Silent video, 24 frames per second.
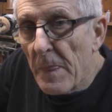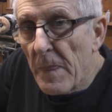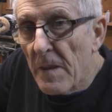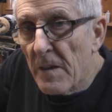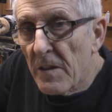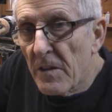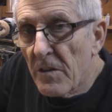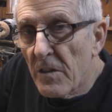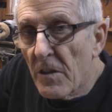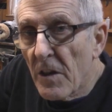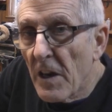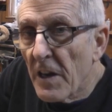
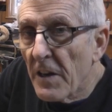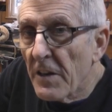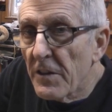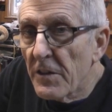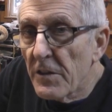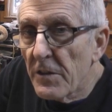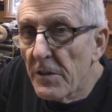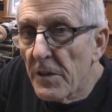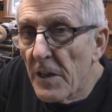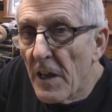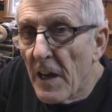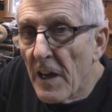you know how to
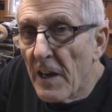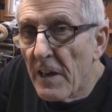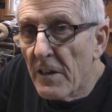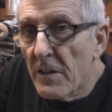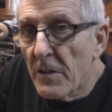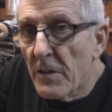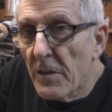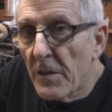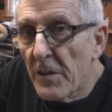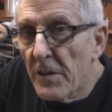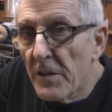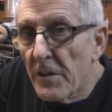do that,
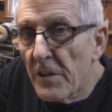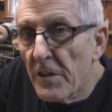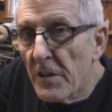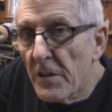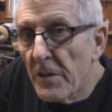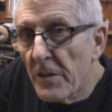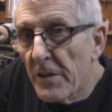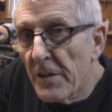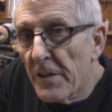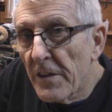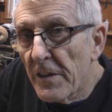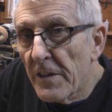corner to
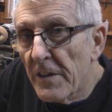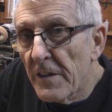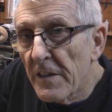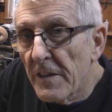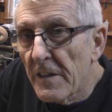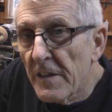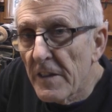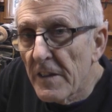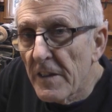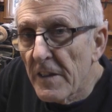corner,